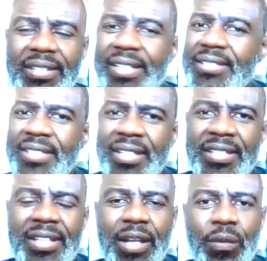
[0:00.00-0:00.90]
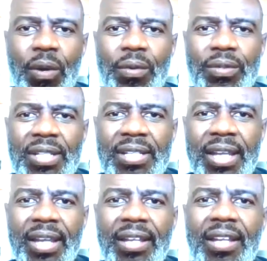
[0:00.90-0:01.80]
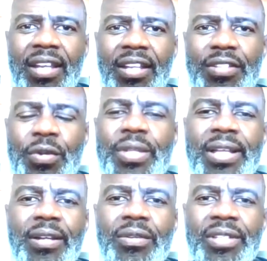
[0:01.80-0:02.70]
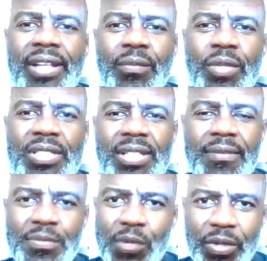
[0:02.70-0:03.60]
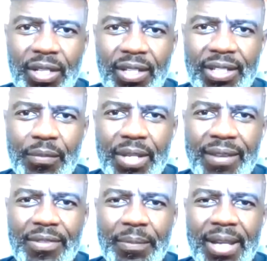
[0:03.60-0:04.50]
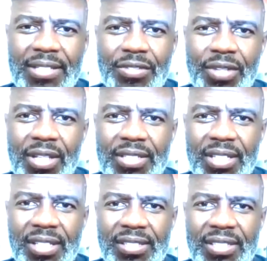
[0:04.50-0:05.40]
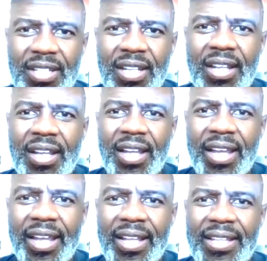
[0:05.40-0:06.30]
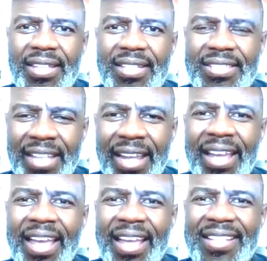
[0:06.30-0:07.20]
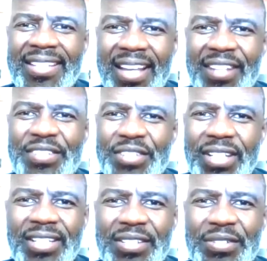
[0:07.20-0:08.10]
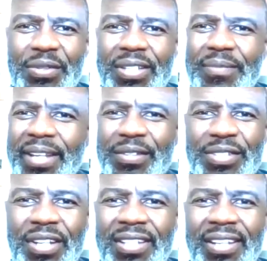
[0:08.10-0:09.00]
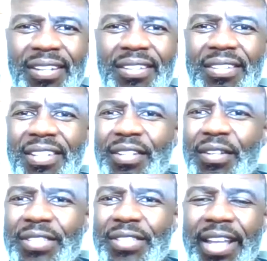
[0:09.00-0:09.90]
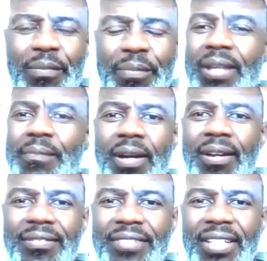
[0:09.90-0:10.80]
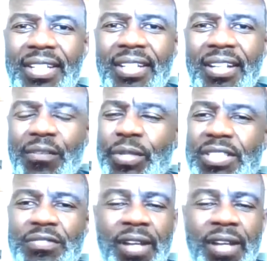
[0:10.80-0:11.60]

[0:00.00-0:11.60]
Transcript: They said, and I quote, that they knew they didn't want to stop smoking and they would have to pass a drug test. And the day I had the doctors looking into it, Nico's on there, taking a big puff, which is